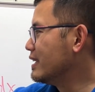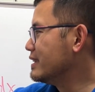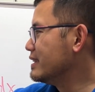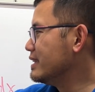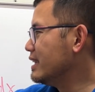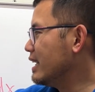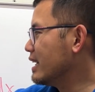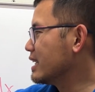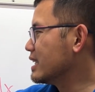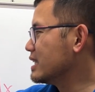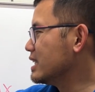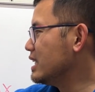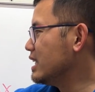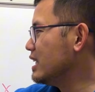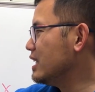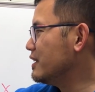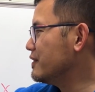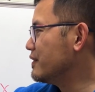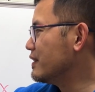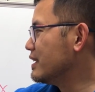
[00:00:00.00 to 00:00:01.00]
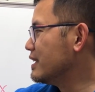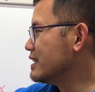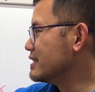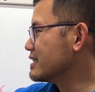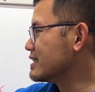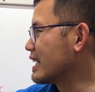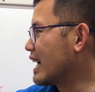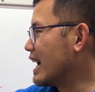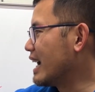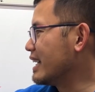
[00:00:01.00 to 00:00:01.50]
negative
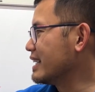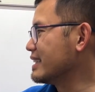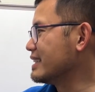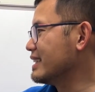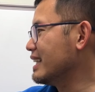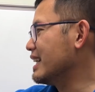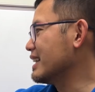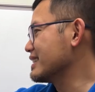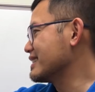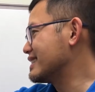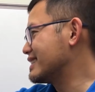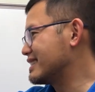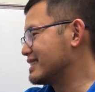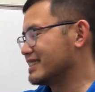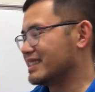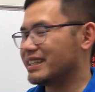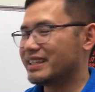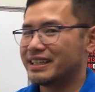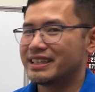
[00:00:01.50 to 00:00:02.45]
sine x